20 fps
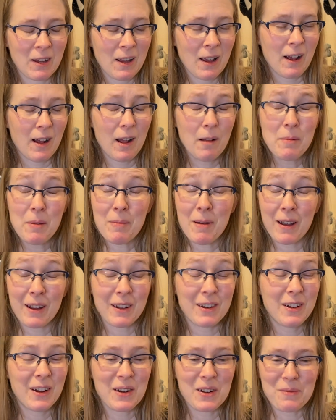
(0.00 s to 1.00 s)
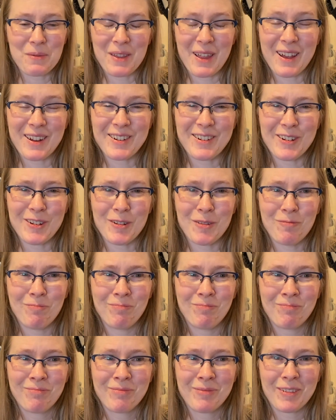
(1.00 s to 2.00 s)
I'll be back in touch with that too.
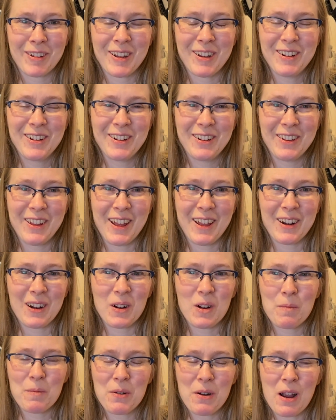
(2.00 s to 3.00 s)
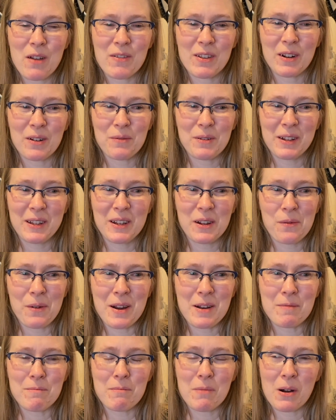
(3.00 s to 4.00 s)
Until then, I hope you're having a really
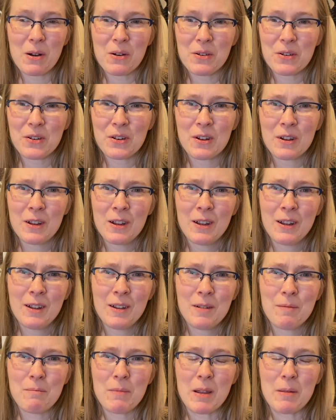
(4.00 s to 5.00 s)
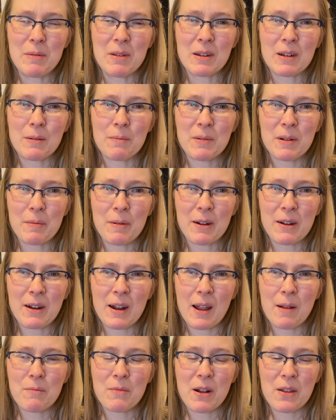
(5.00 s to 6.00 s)
great March, maybe some
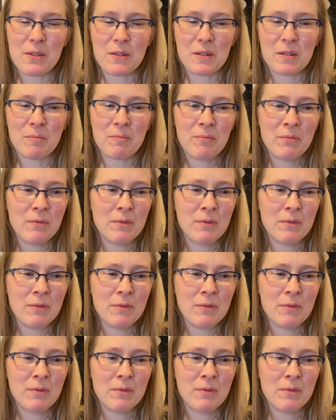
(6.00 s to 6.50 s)
springtime weather,